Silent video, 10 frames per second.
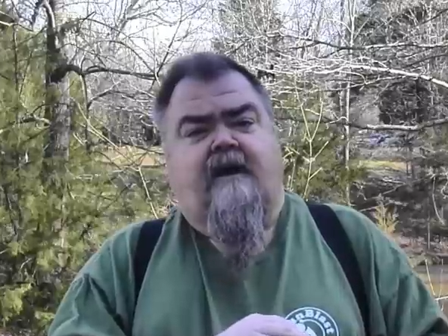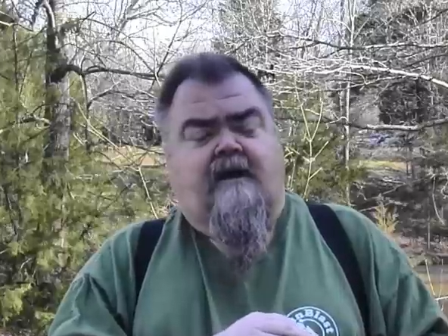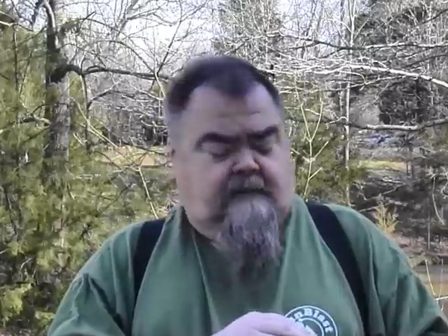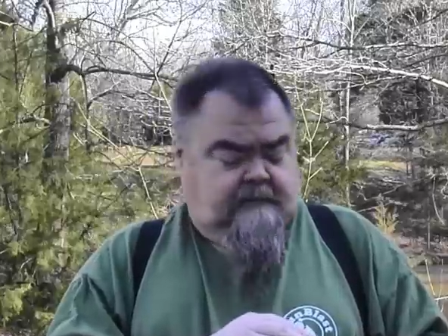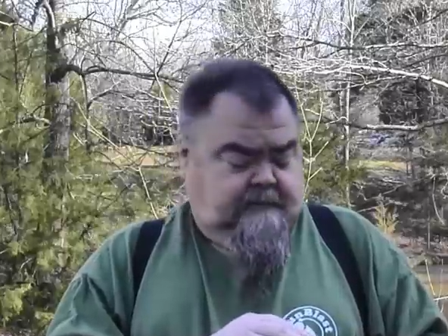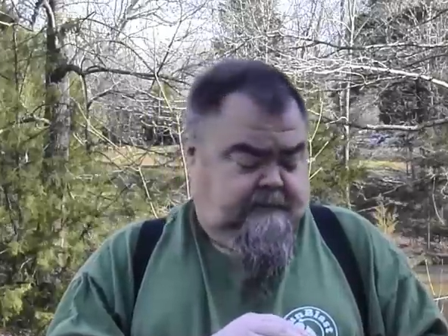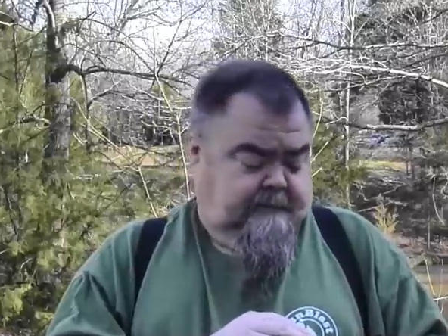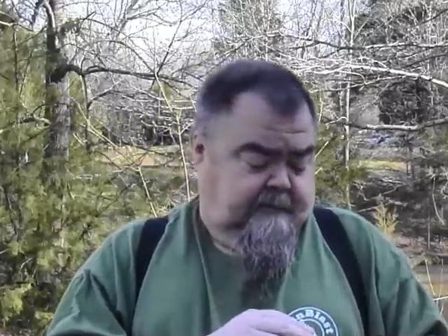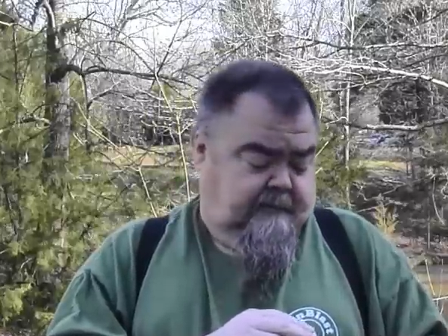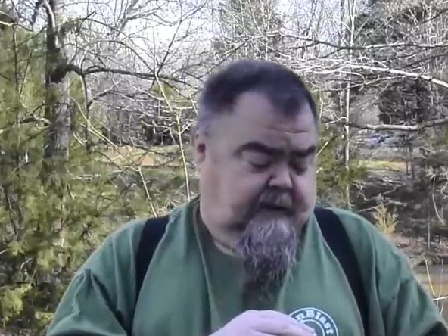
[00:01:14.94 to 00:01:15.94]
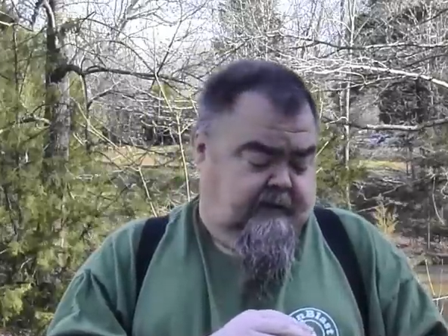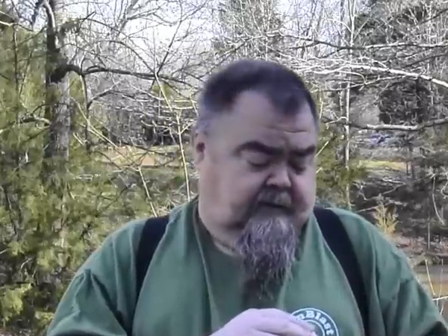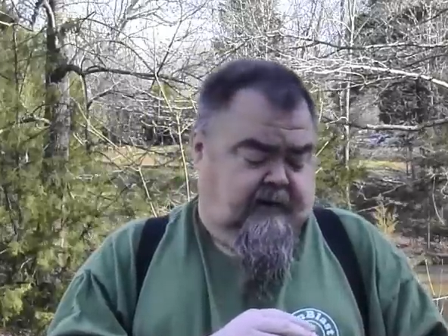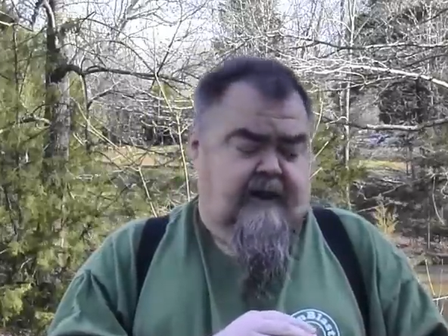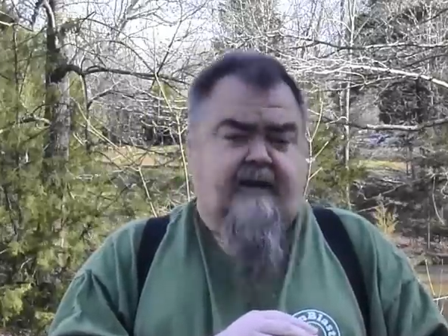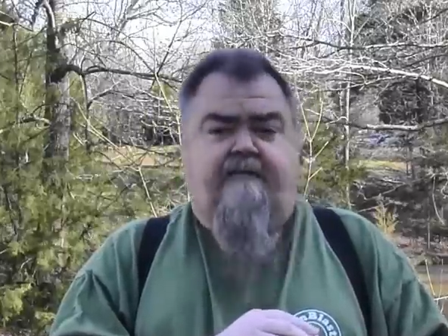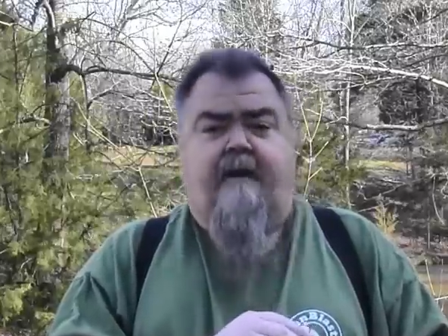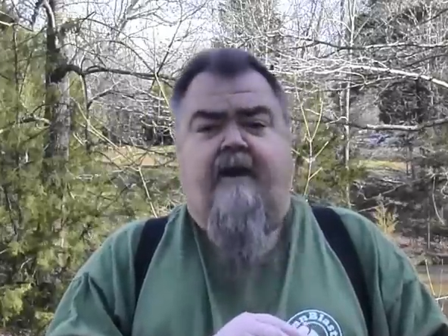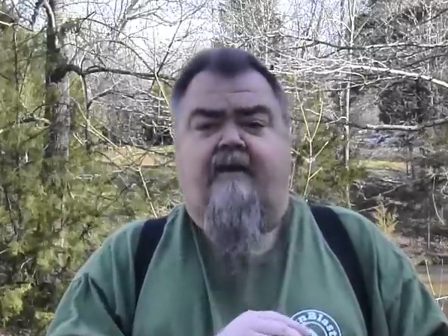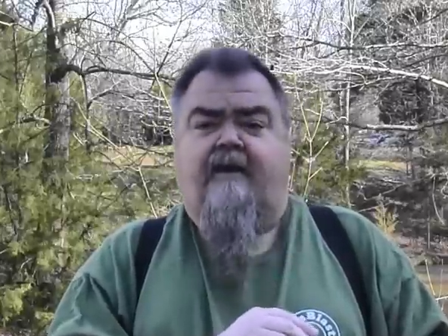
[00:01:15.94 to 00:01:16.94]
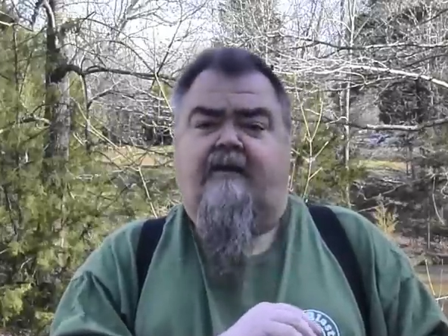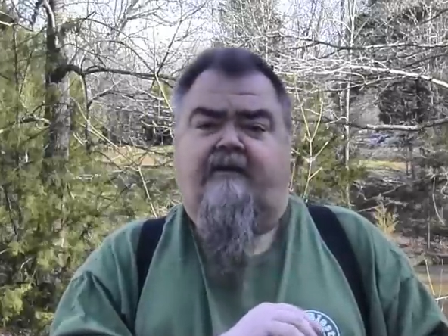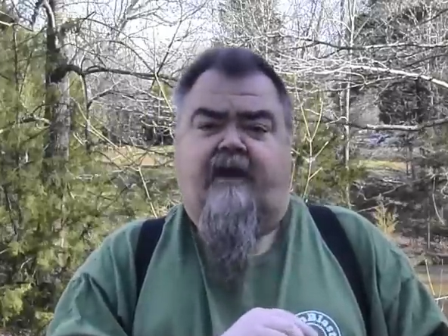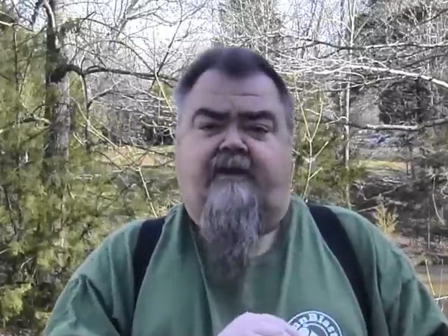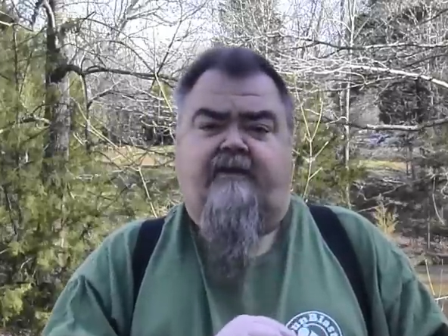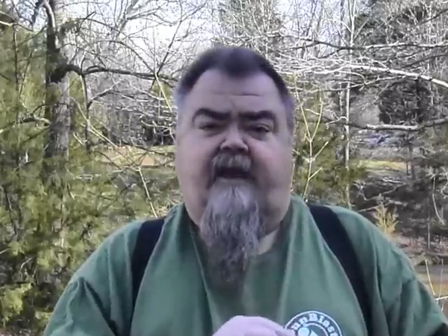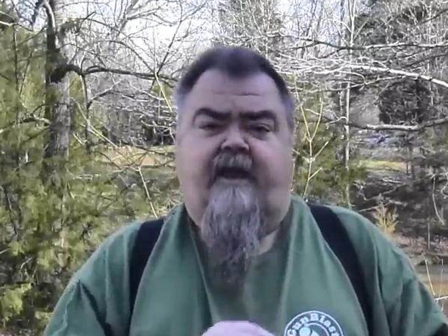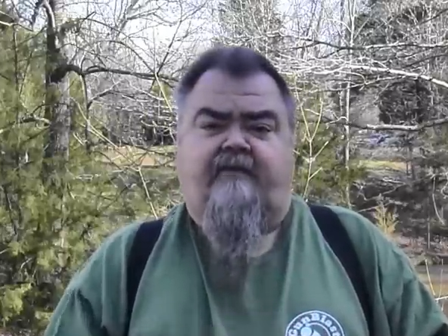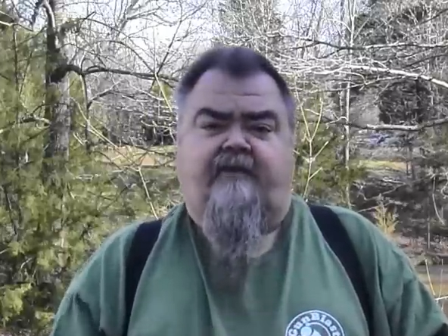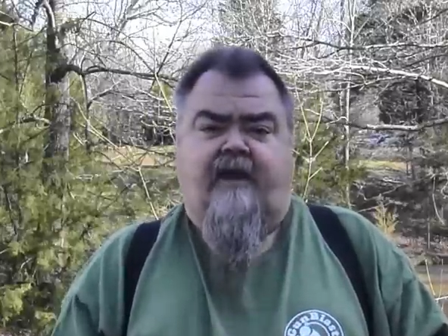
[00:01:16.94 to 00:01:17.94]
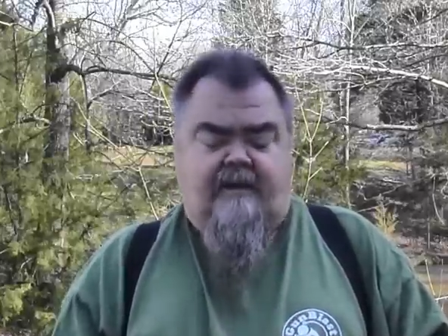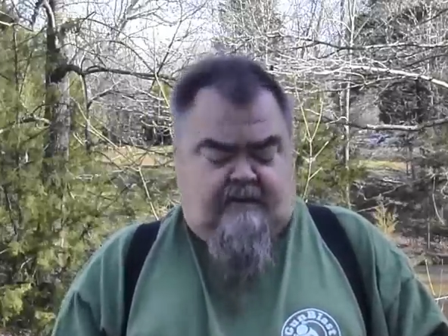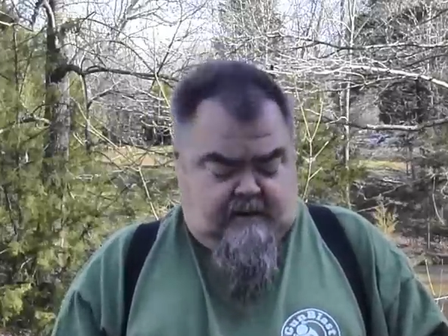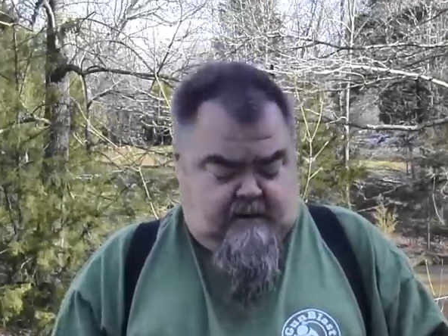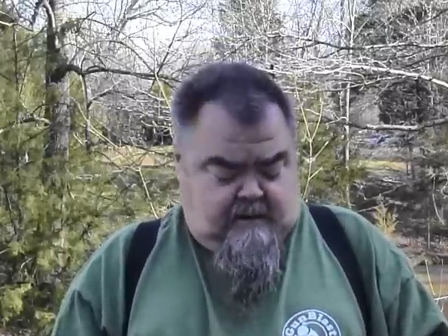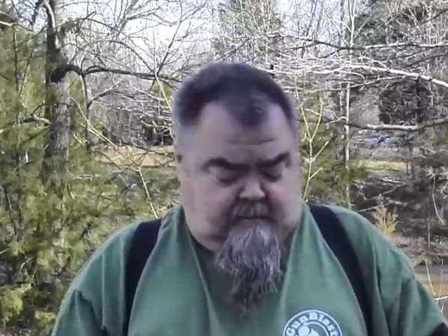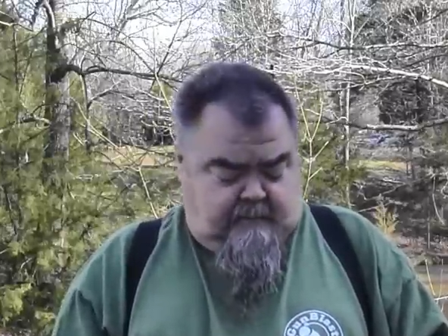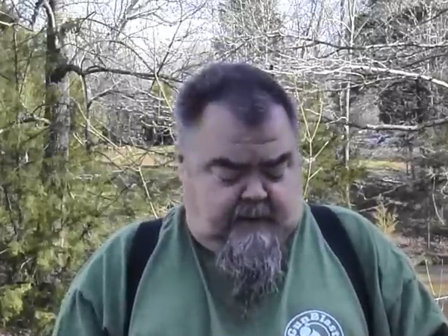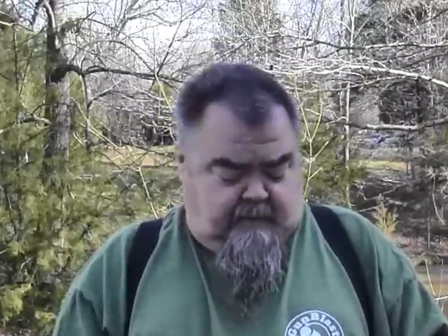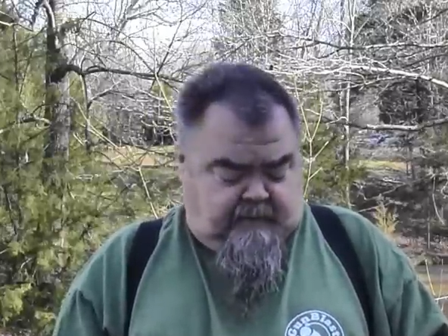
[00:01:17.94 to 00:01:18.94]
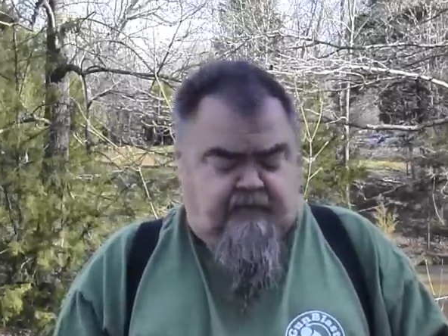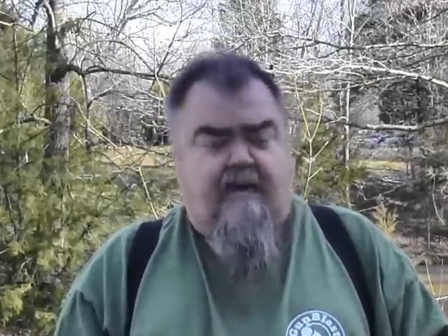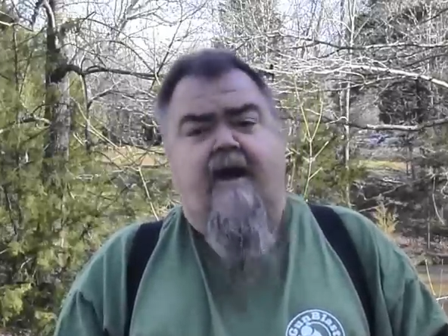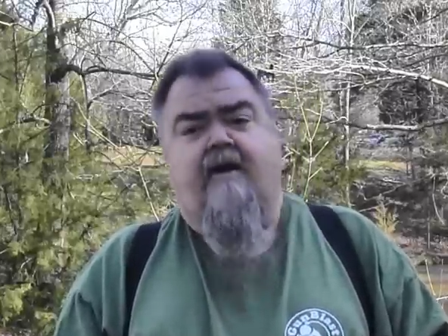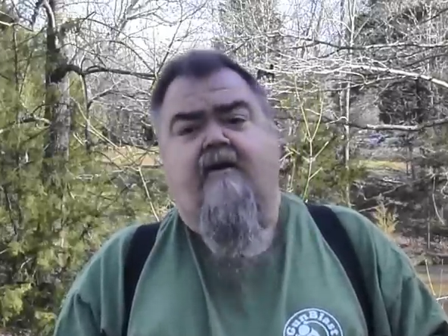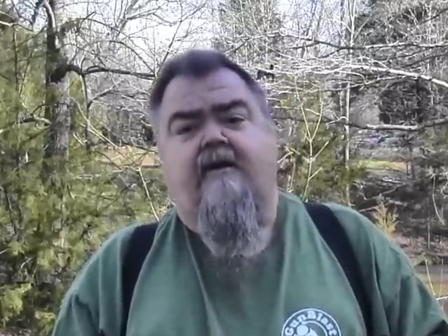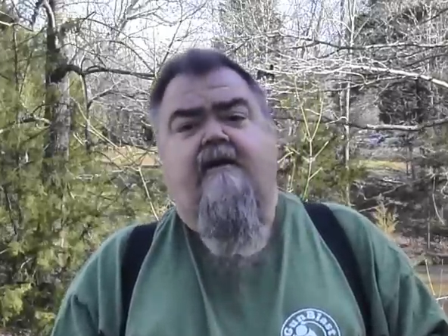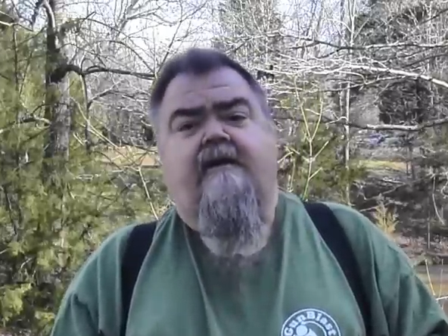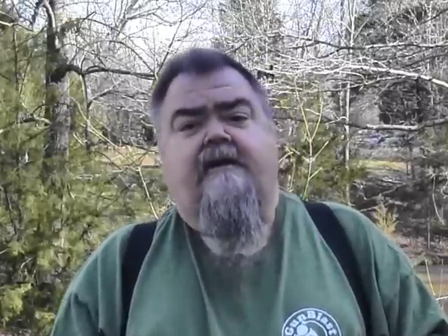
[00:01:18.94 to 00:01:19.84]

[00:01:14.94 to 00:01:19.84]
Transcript: uh, got a sleeve barrel, and it's got the outside barrel shroud